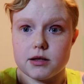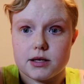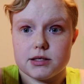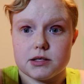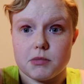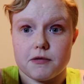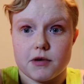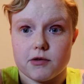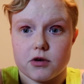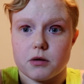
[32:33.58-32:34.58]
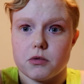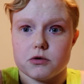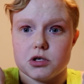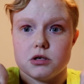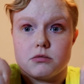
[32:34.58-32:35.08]
This is my favorite
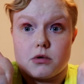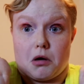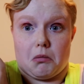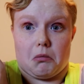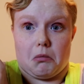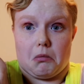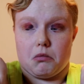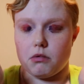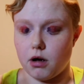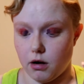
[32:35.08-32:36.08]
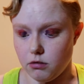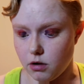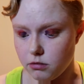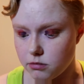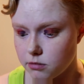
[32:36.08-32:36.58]
emoji. I don't know.